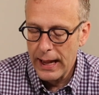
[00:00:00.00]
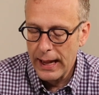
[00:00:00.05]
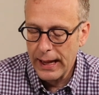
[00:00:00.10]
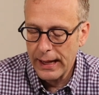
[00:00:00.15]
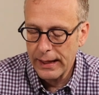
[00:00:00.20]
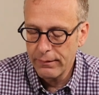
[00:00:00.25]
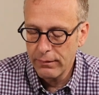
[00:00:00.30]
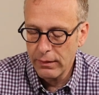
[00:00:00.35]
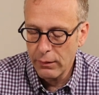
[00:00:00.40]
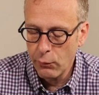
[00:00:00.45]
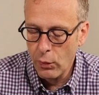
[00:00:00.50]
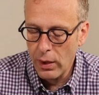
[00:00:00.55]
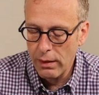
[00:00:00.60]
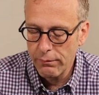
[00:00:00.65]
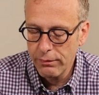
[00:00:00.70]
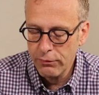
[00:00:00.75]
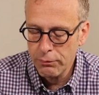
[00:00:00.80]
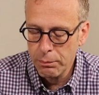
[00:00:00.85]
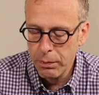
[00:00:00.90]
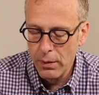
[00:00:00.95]
And
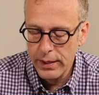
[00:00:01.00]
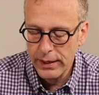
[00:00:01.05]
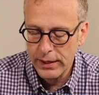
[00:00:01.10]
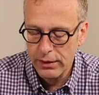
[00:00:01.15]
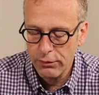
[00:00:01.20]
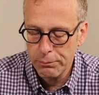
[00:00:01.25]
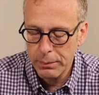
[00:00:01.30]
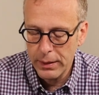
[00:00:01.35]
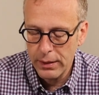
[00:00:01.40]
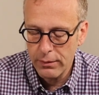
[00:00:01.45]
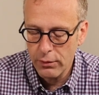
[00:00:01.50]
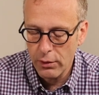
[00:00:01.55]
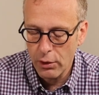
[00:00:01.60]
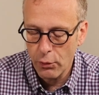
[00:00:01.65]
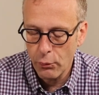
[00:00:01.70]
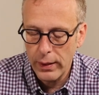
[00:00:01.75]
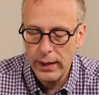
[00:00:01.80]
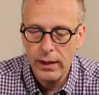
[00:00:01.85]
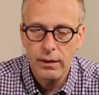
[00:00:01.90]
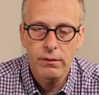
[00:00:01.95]
while this product has been
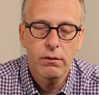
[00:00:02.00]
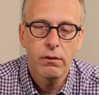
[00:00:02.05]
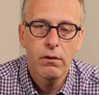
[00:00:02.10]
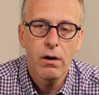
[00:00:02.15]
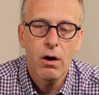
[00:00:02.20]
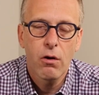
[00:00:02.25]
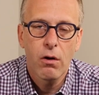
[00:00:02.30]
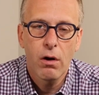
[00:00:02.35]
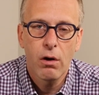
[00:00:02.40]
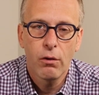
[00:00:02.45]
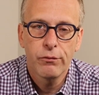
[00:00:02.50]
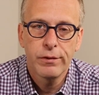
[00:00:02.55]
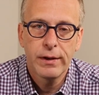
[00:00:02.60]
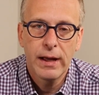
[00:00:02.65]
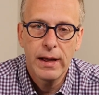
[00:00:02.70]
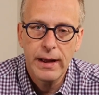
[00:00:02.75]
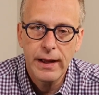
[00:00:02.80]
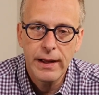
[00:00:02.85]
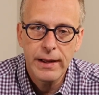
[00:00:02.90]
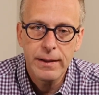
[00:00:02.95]
around a long, long
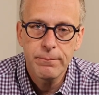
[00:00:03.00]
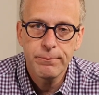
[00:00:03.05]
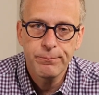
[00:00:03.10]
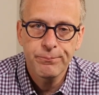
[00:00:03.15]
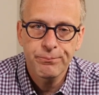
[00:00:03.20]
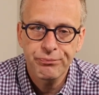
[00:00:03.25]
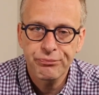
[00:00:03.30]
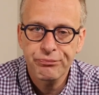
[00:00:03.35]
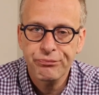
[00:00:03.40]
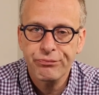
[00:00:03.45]
time,